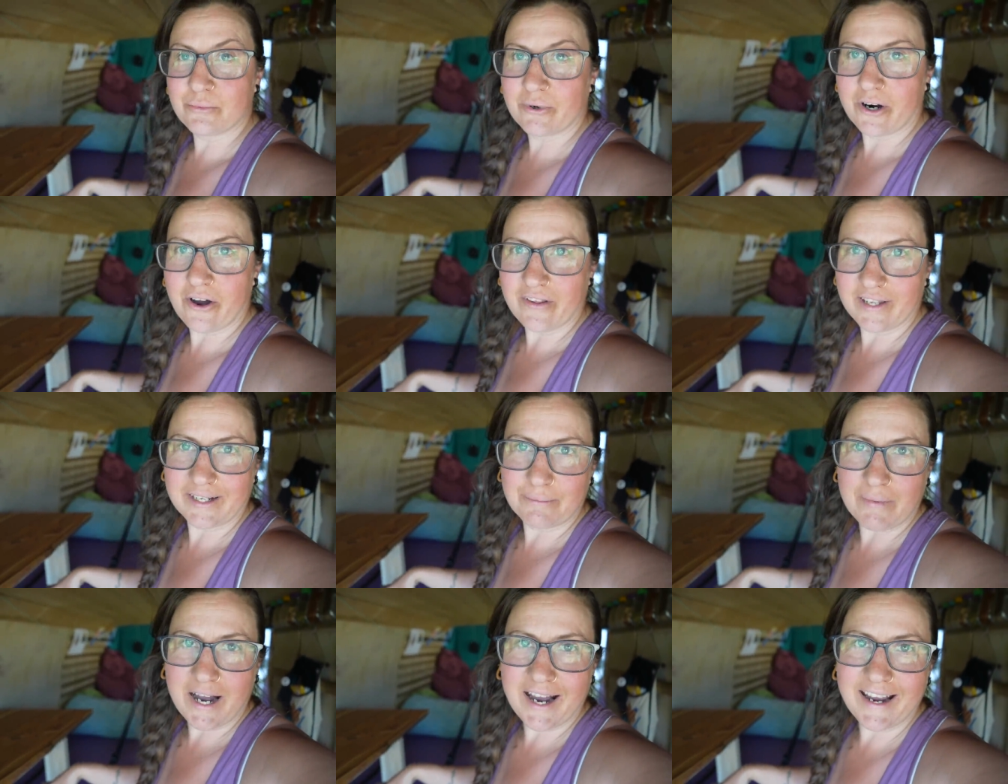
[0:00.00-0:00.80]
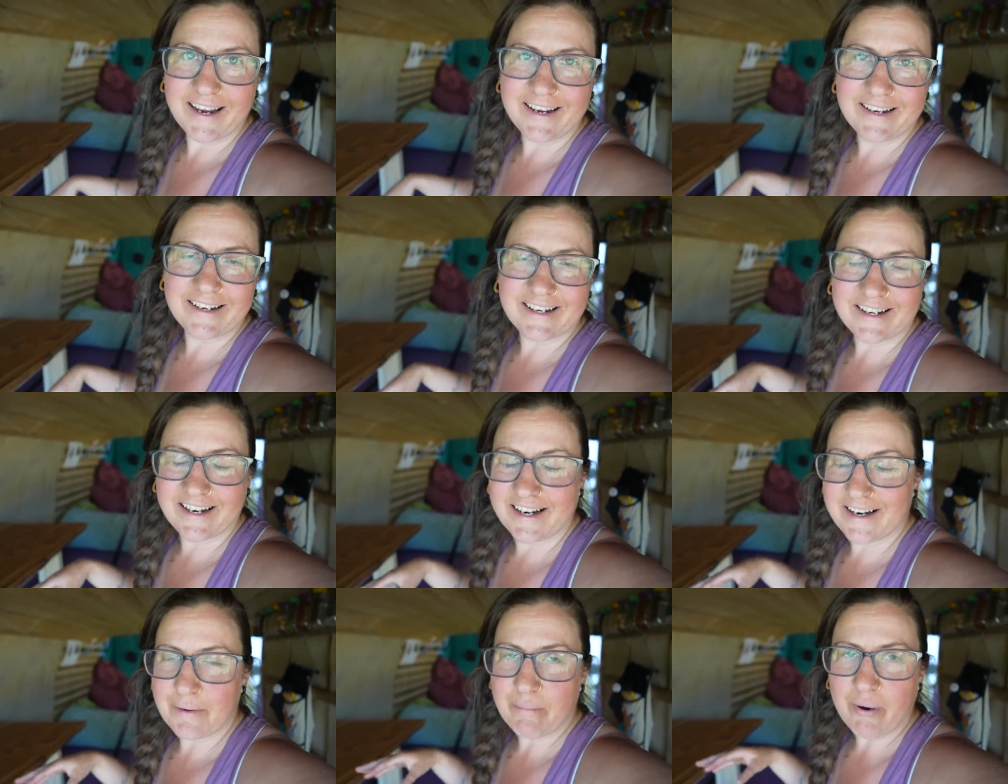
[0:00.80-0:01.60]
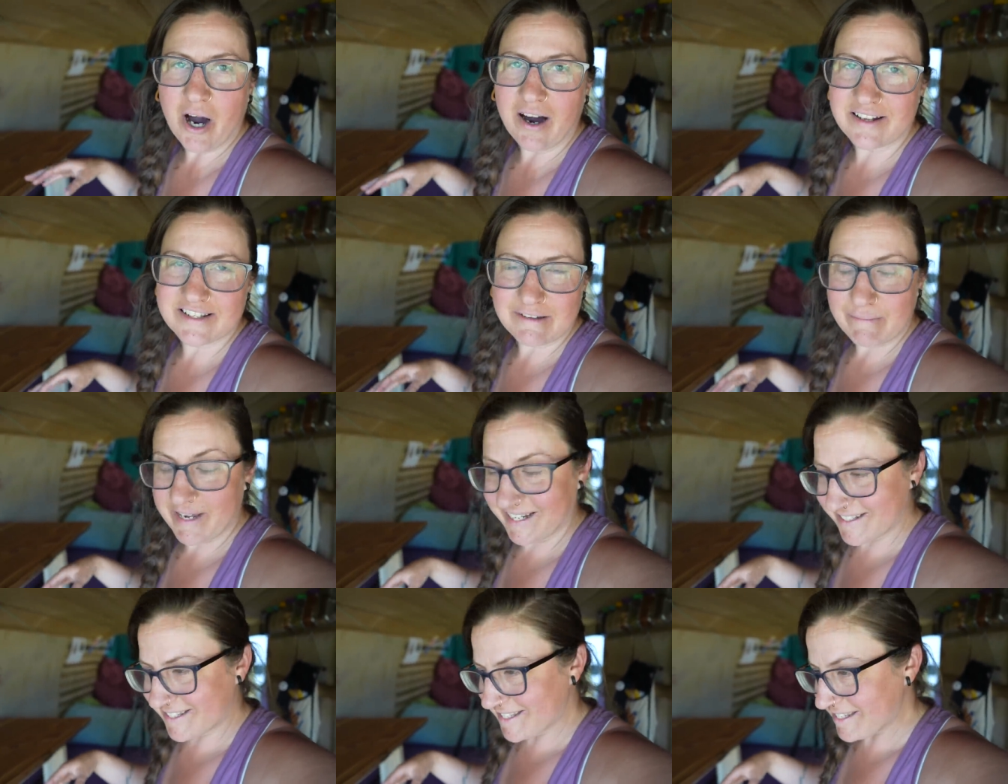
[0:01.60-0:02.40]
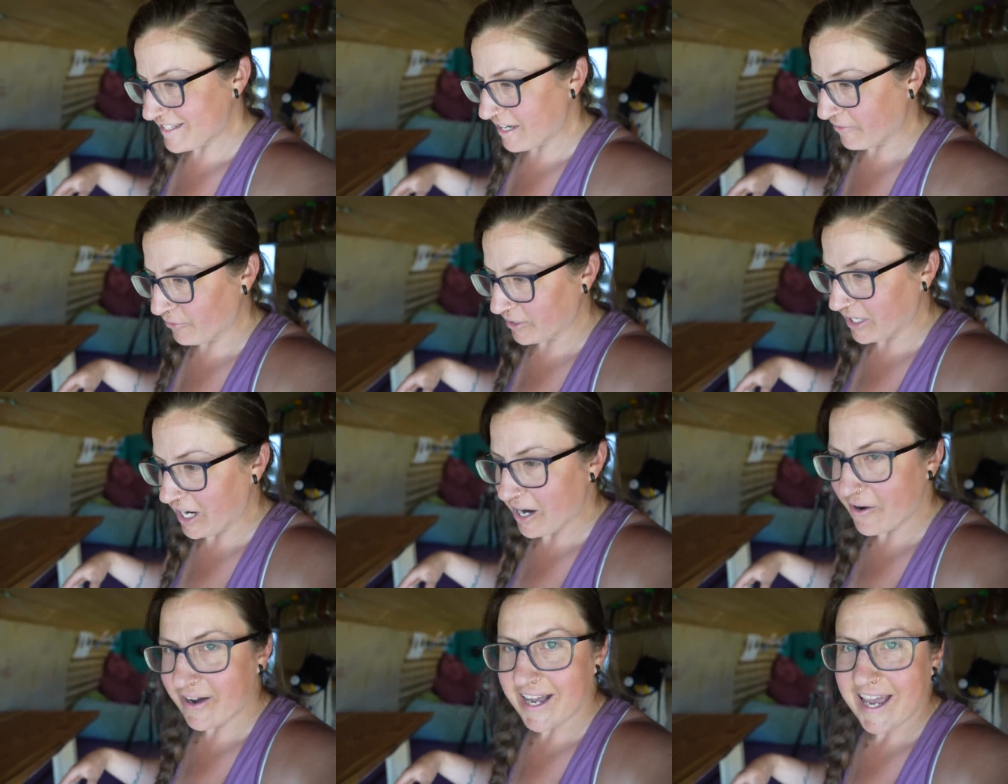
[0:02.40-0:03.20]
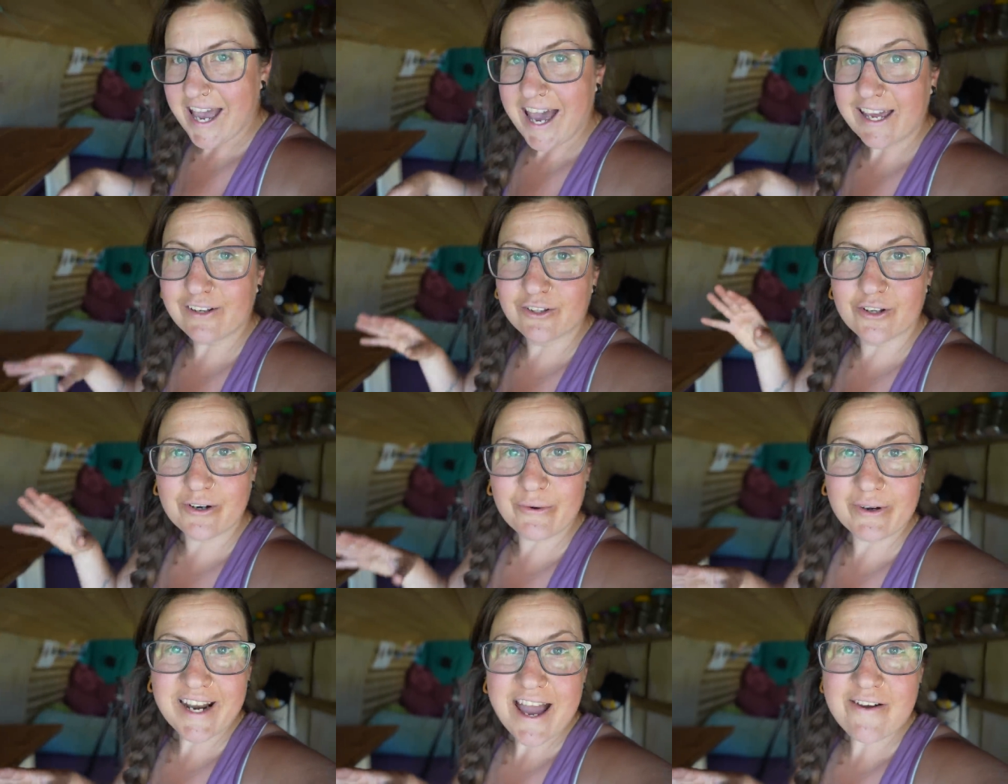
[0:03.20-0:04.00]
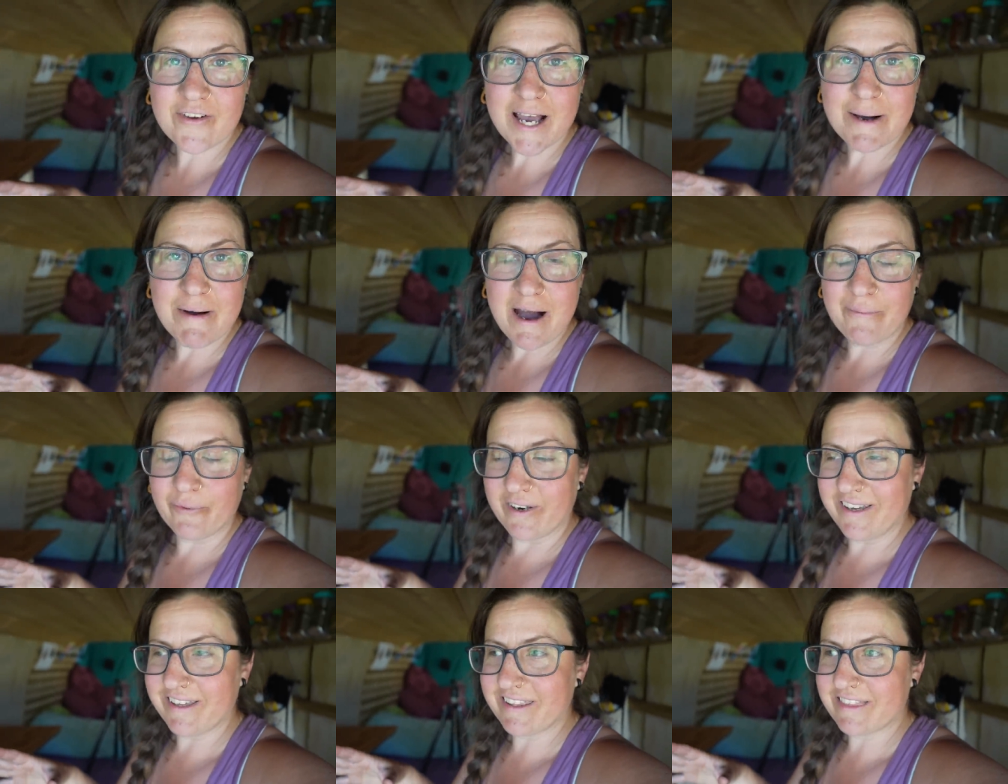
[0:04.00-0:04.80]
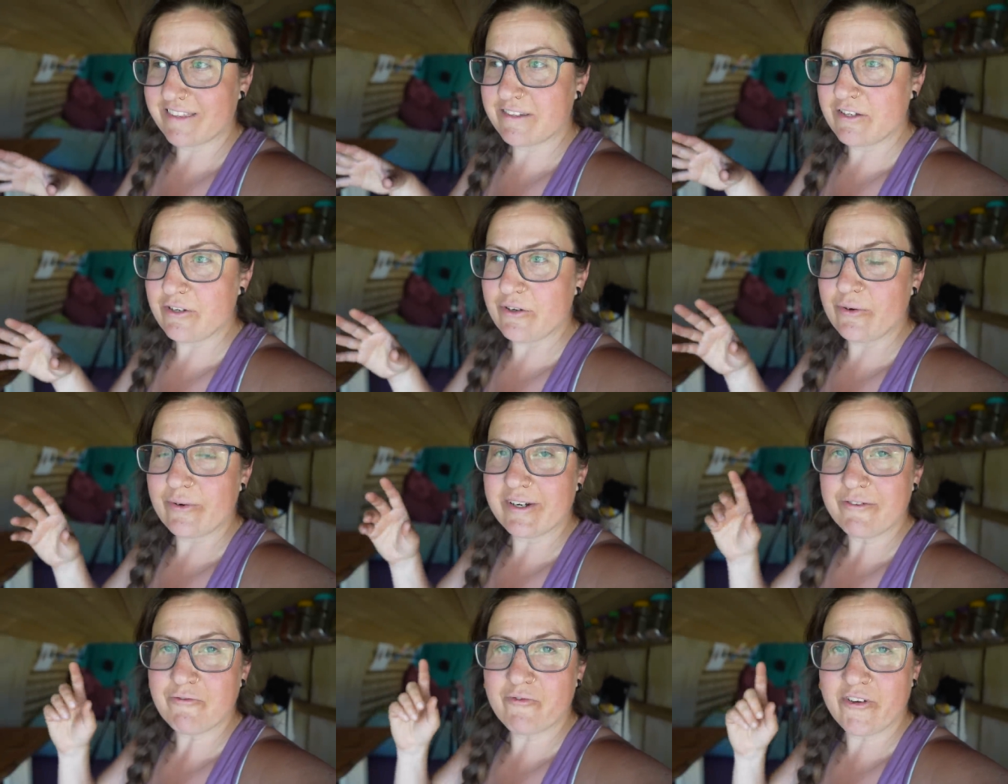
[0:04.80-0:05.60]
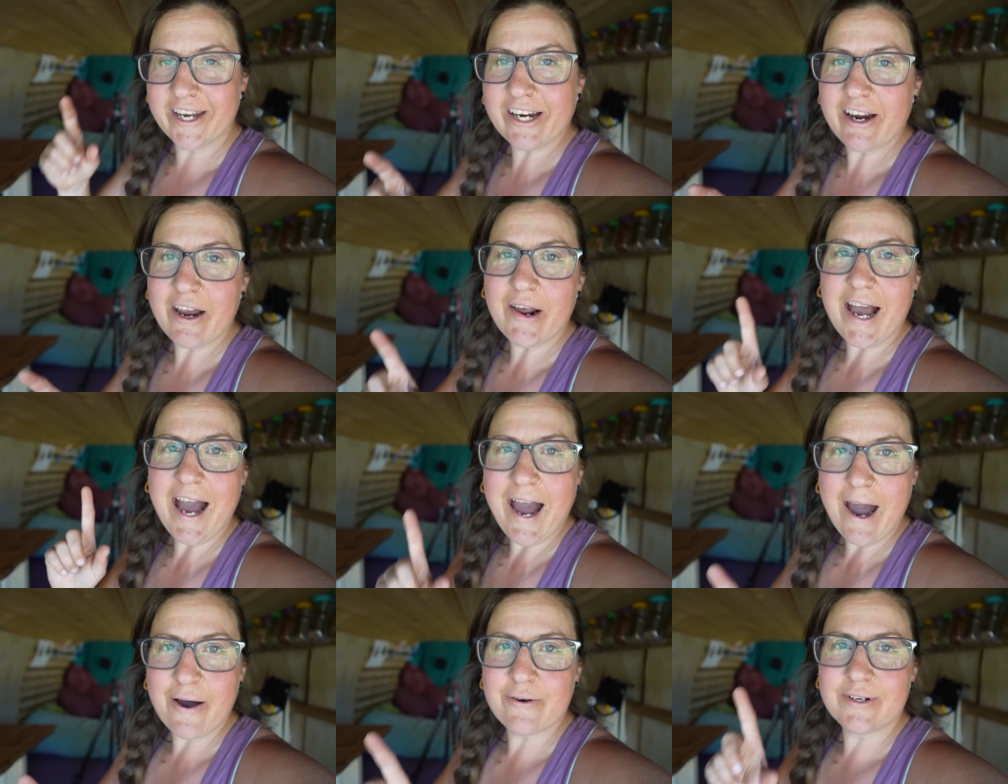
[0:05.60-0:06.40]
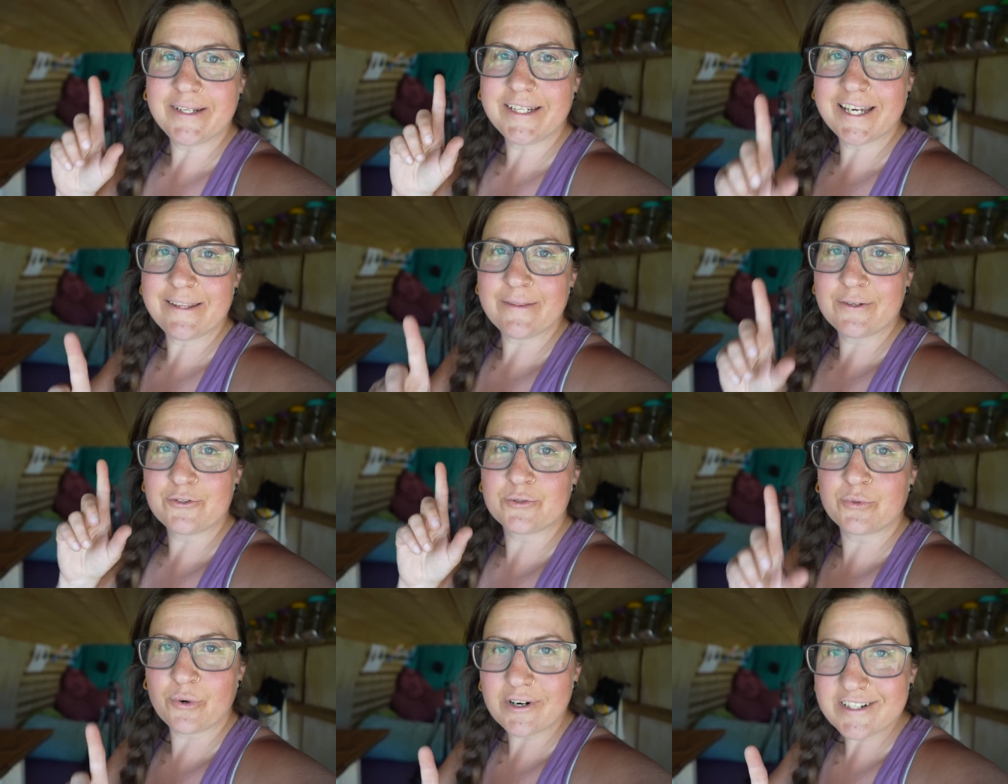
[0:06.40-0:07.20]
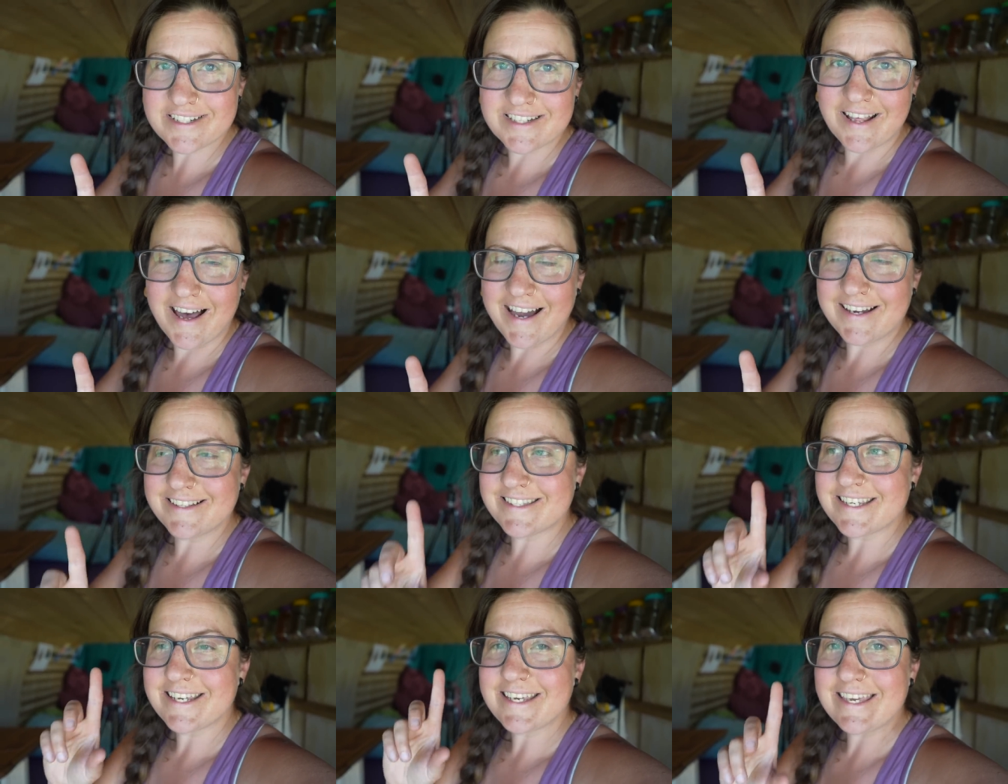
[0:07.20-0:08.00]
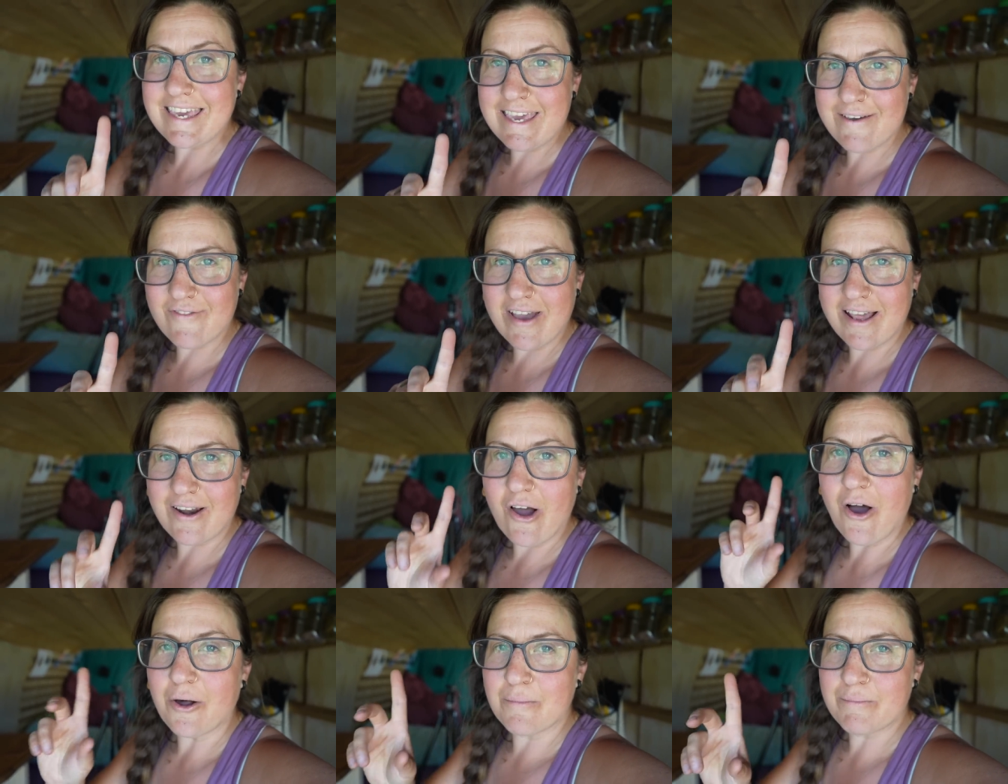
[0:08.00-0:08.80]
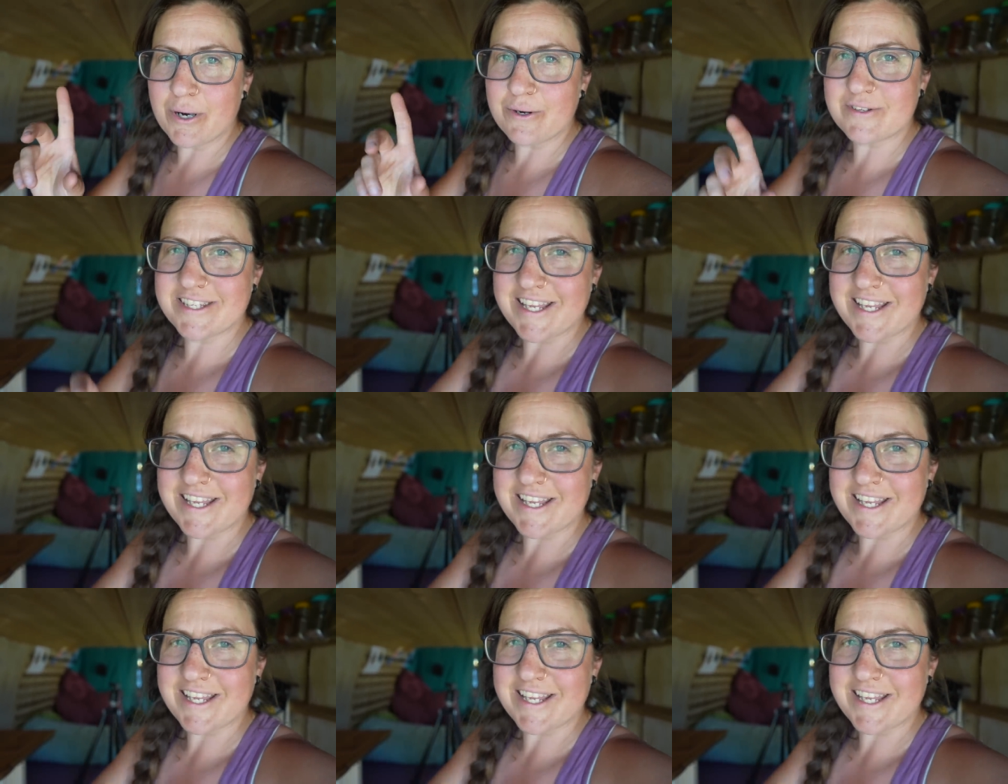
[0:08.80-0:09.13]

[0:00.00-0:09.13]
where all like my uh, pots and pans and stuff will go. And look what I've come up with to figure out how to get the drawer slides even on both